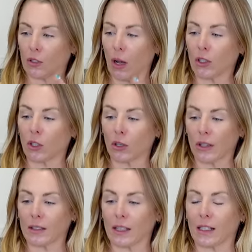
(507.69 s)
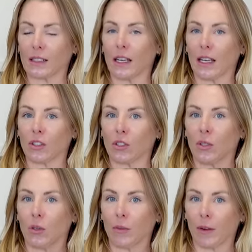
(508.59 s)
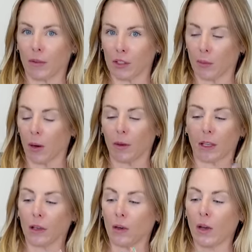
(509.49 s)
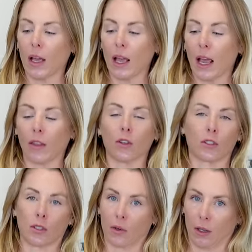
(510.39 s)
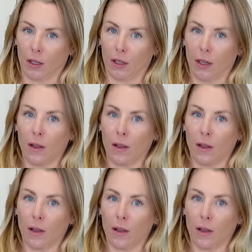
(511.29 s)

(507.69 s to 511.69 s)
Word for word: So I took these last night to my friend's barbecue, and they're so good.